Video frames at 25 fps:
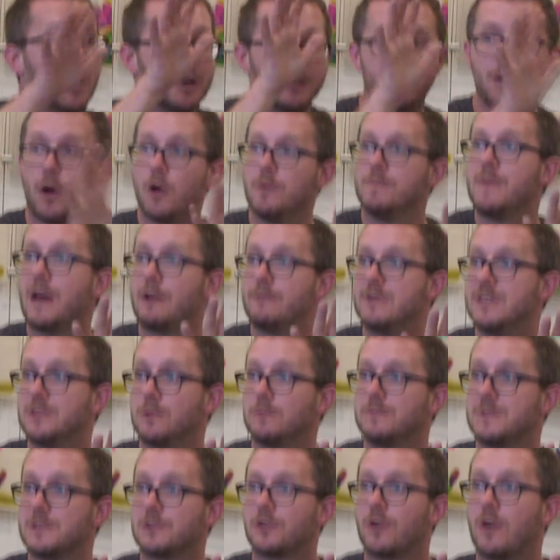and you hope that
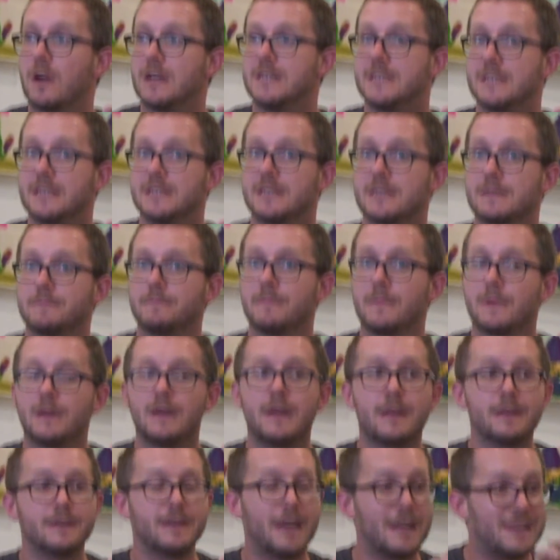resolves the crisis.
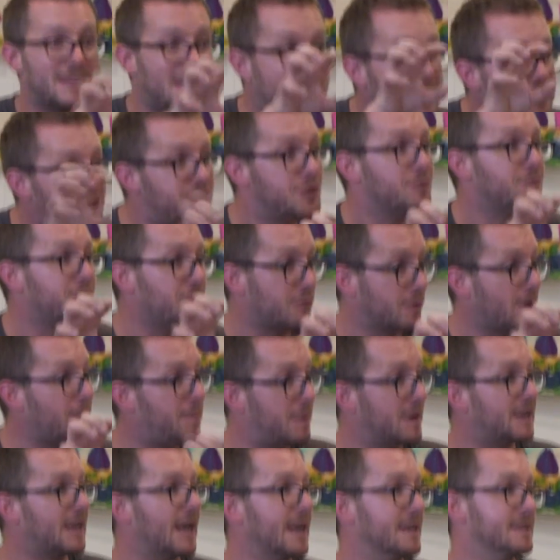And the issue you're
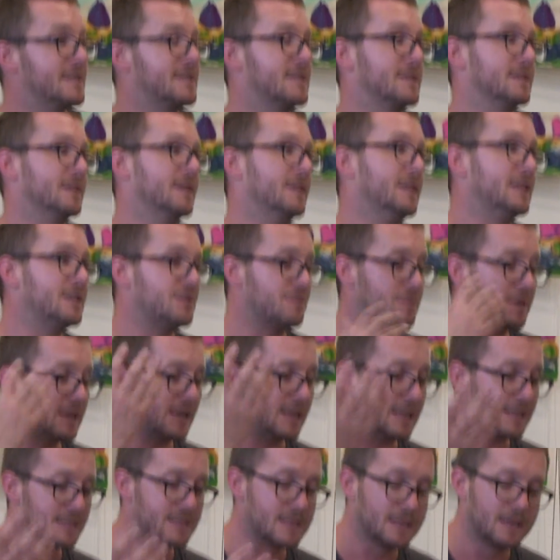up against, and this
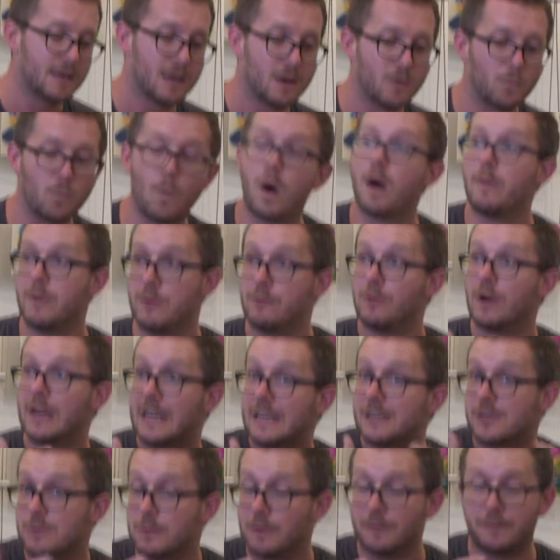really is why we're
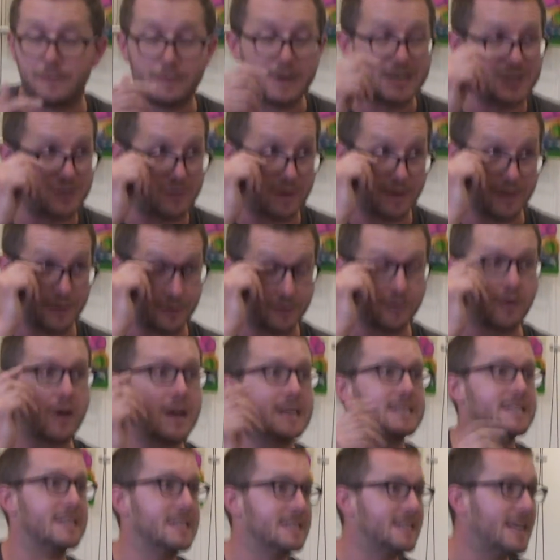running into a fresh round of
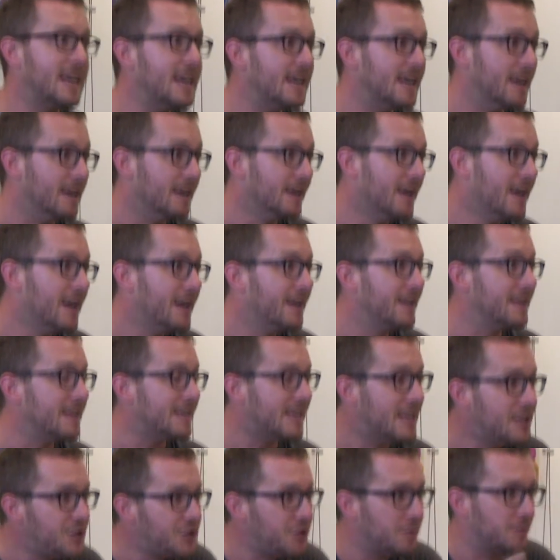crisis here,
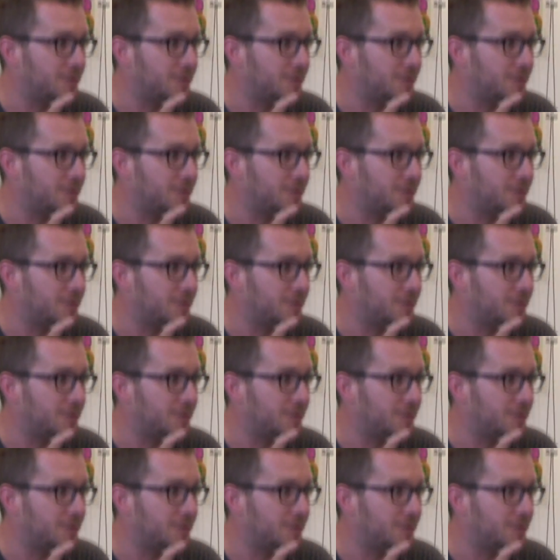the issue